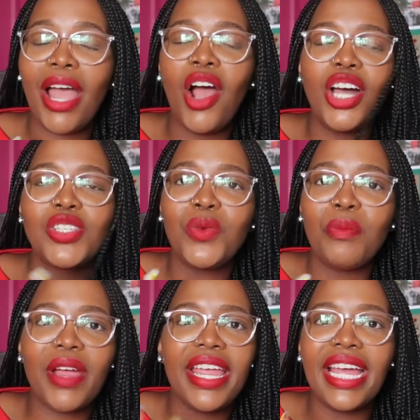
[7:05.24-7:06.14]
My heart will
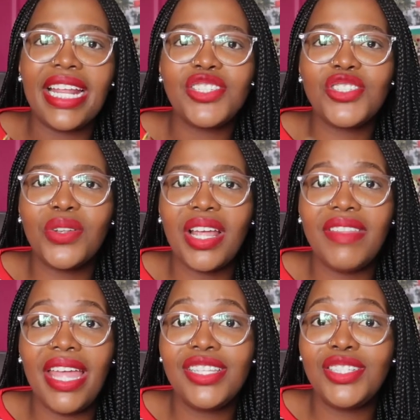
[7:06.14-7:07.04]
break and I just don't have
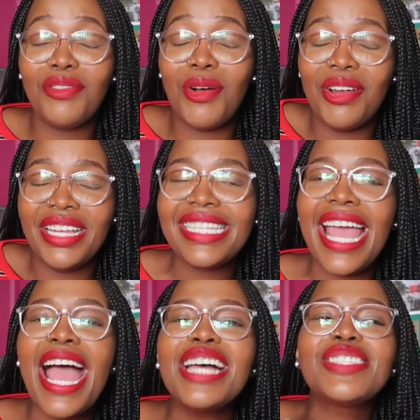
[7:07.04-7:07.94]
the energy for it.
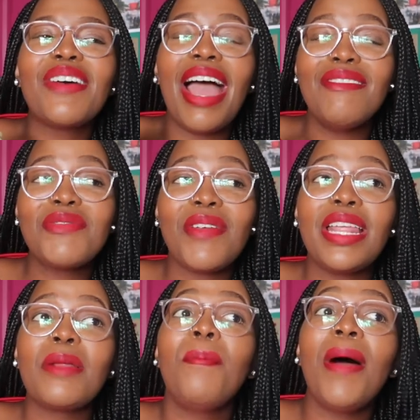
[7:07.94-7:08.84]
So I haven't read
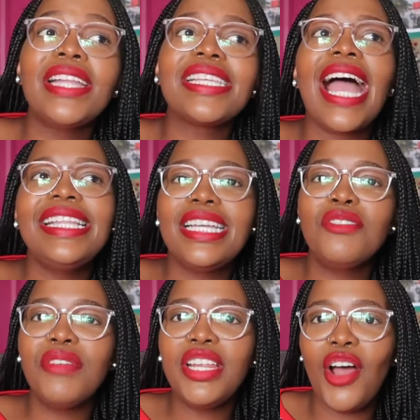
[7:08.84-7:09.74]
it. But I
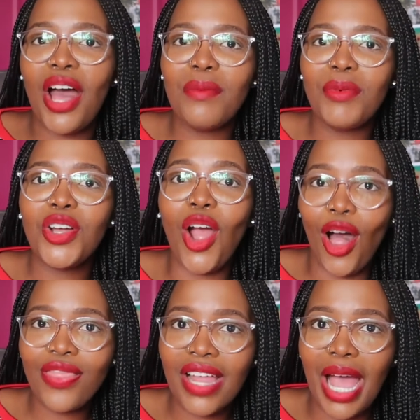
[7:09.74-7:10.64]
did read her other book,
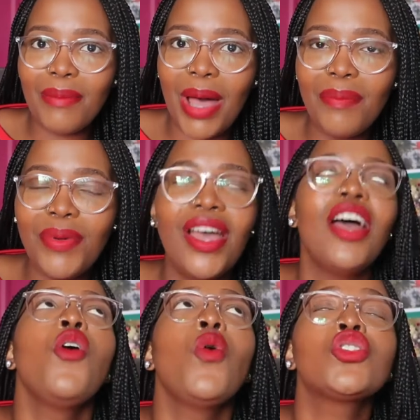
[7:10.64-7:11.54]
On the Come Up.
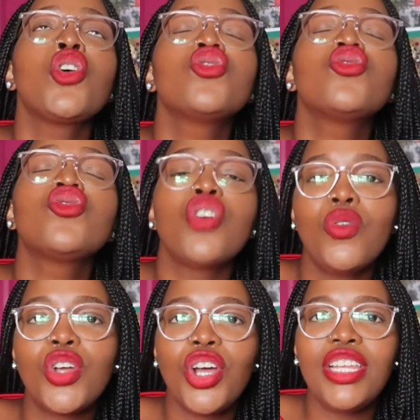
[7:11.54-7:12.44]
Was
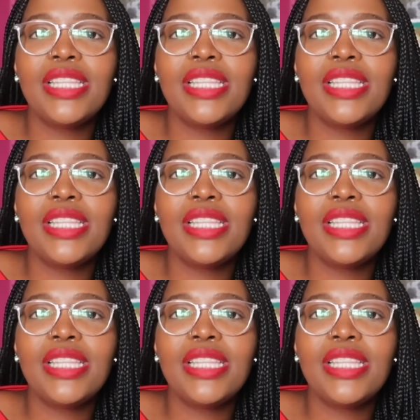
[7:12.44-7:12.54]
so good.